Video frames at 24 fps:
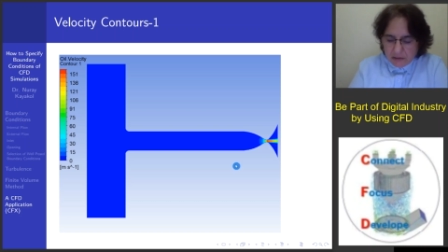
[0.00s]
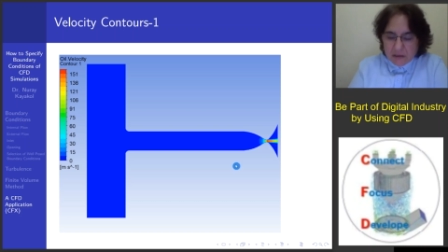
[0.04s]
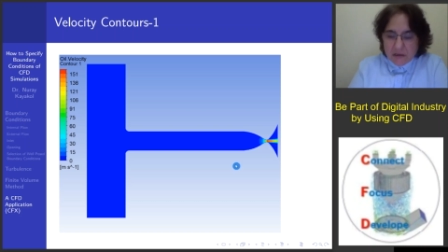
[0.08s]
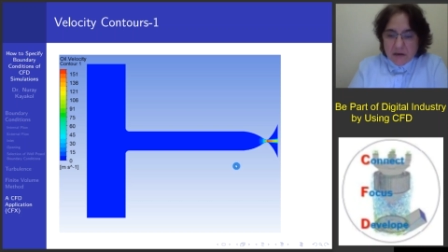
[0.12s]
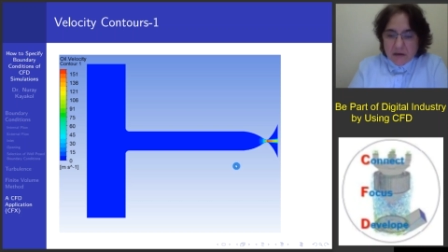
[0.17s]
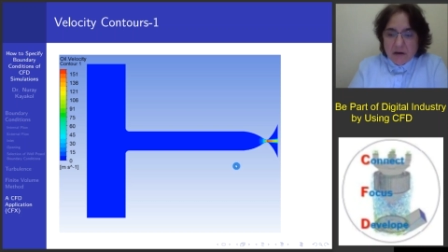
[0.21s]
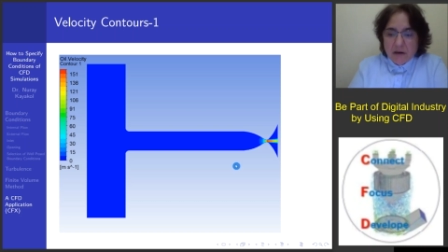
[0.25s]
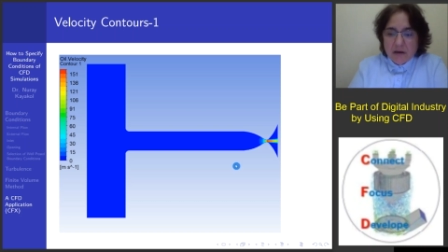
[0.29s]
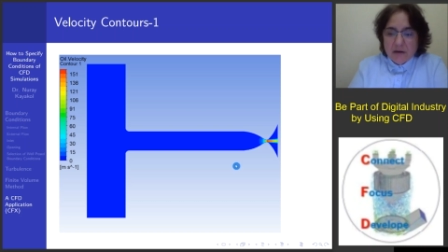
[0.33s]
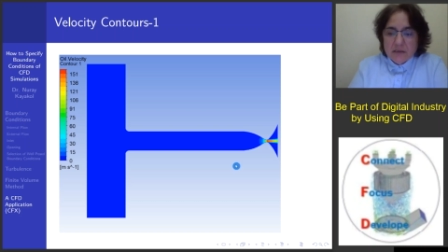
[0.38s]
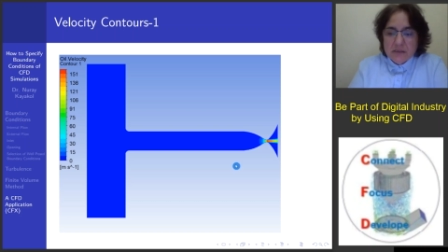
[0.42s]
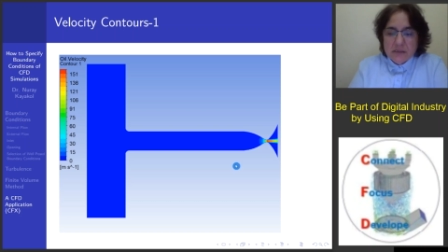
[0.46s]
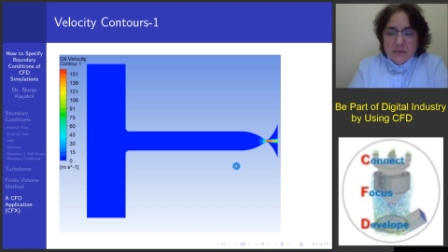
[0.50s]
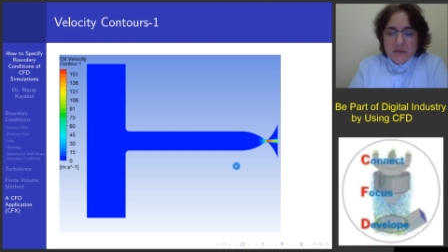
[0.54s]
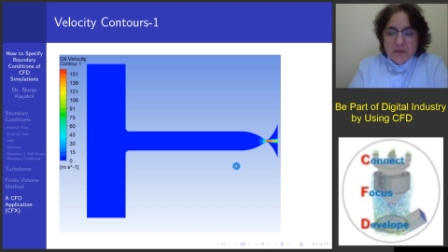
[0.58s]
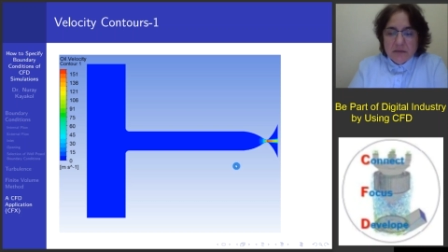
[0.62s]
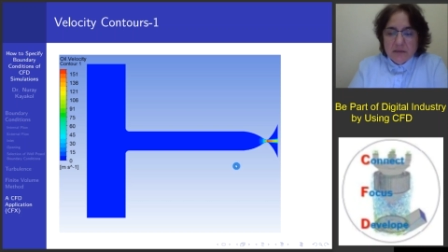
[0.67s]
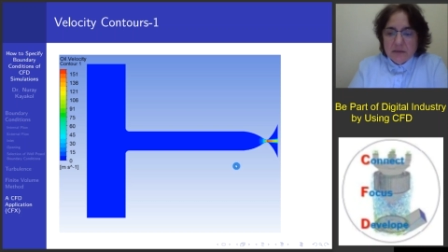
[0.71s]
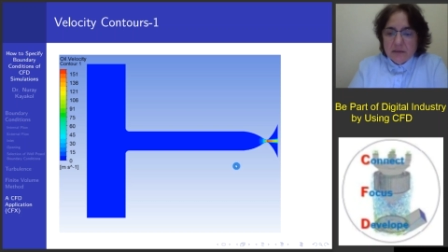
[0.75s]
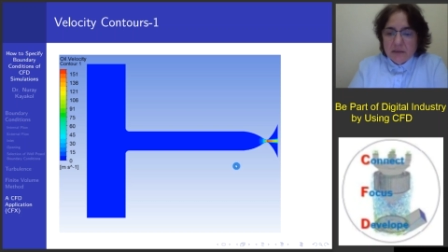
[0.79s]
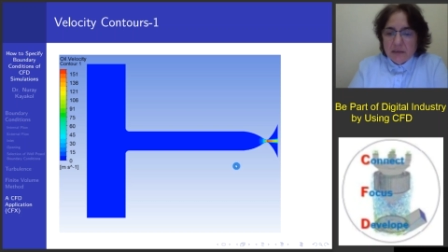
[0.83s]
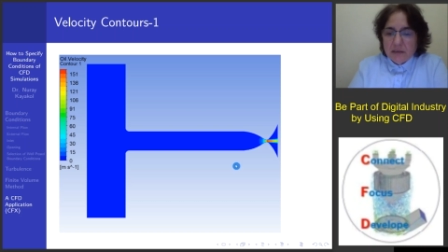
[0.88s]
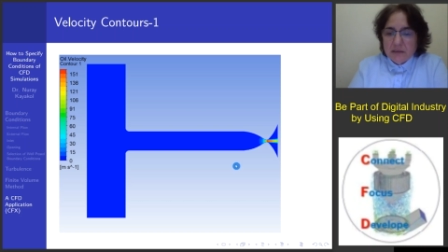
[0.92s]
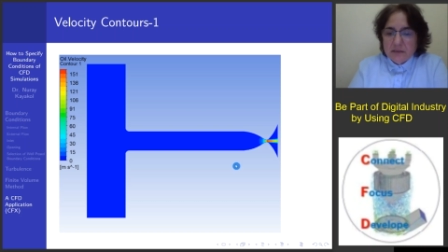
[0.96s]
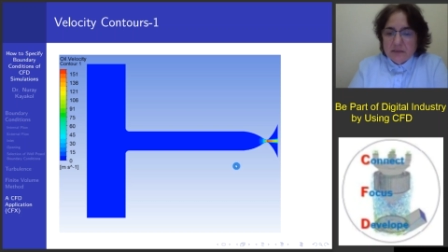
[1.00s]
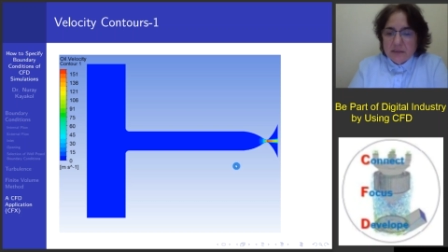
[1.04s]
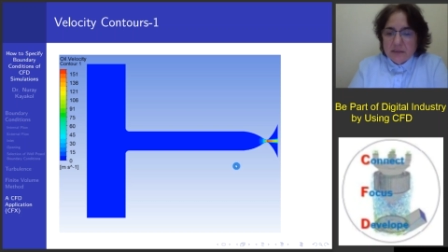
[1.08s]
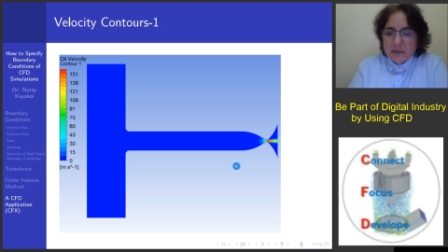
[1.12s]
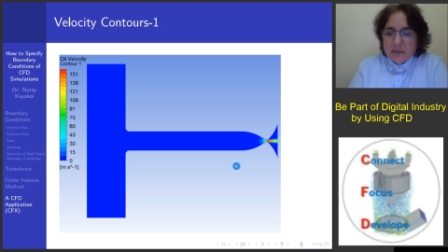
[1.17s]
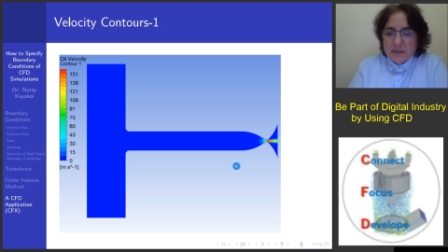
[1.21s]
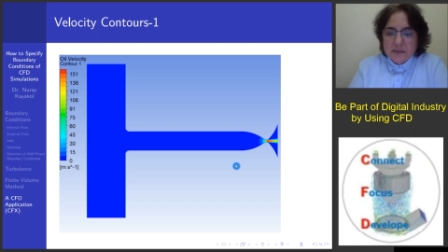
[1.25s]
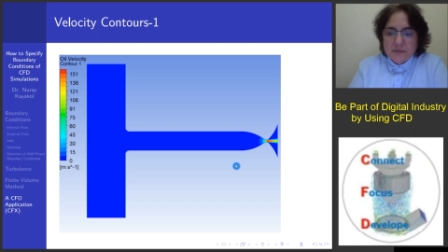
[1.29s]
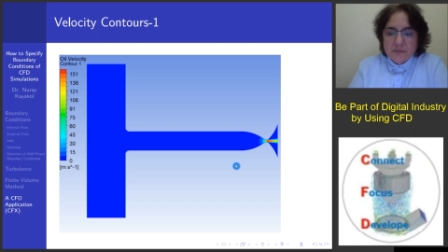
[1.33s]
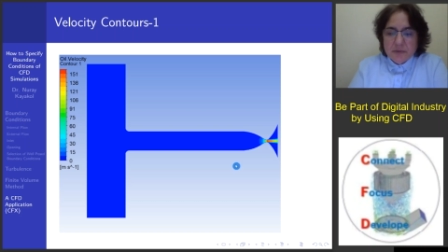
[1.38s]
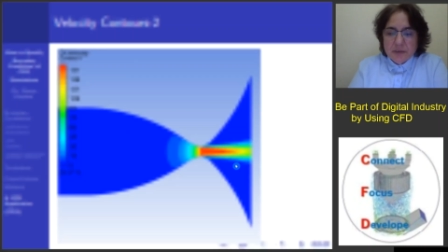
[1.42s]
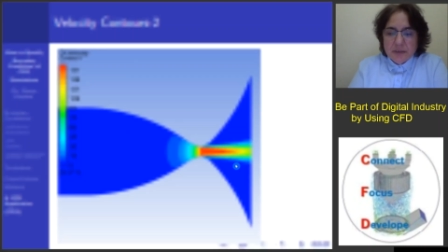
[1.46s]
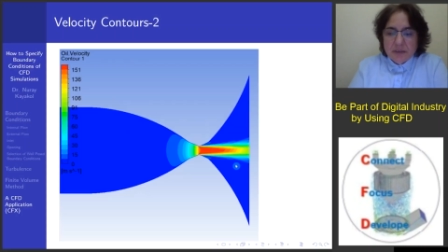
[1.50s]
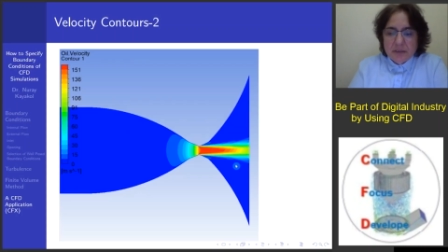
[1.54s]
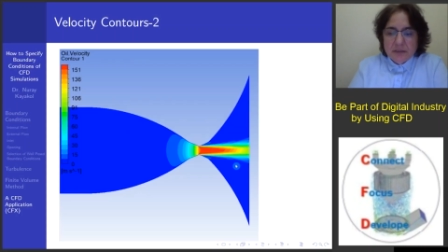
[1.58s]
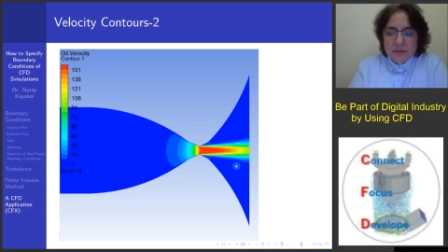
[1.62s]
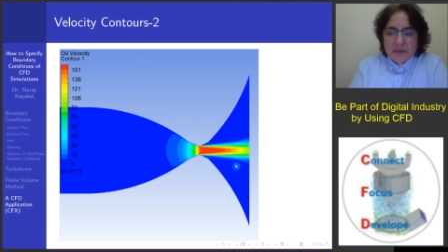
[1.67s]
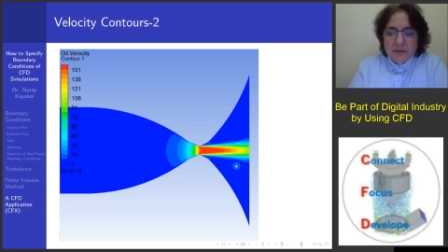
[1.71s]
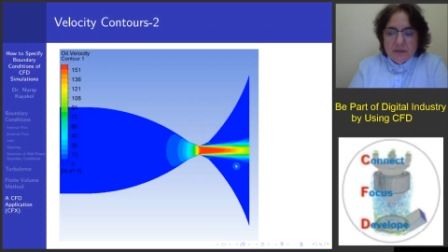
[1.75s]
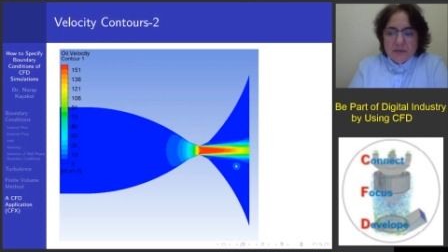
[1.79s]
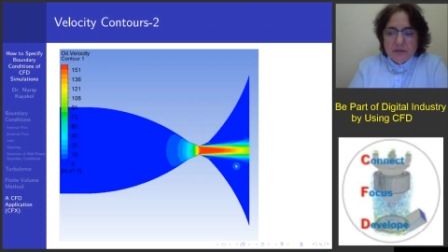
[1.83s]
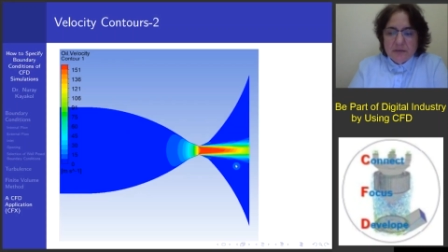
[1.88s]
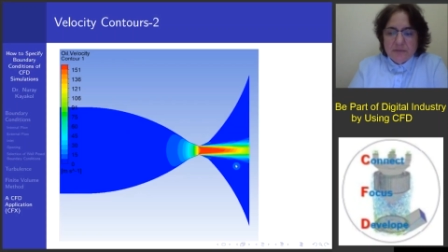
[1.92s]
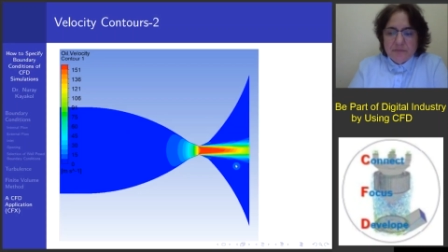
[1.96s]
nozzle as
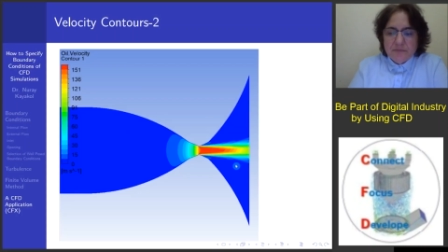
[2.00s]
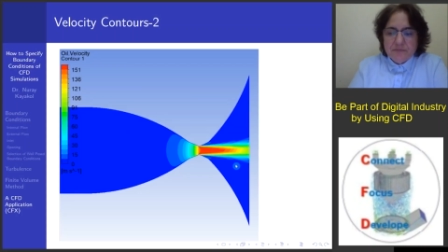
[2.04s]
expected.